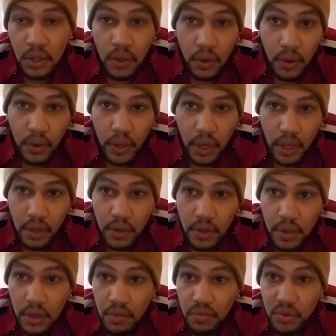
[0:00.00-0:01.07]
Okay,
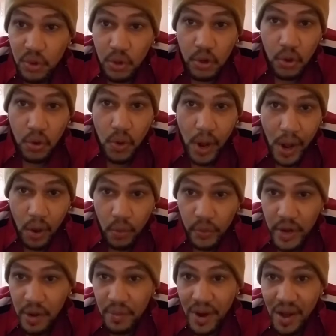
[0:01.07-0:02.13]
if you don't know how or
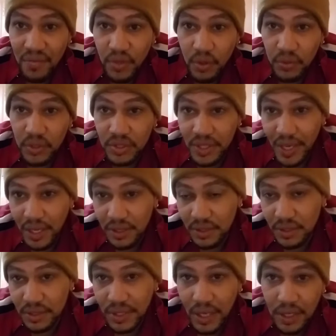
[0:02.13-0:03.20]
never have done this
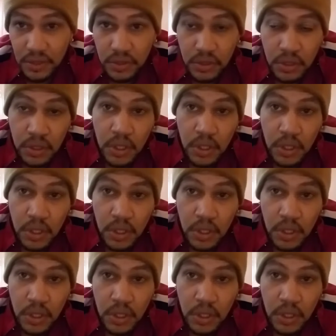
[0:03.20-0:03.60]
exercise,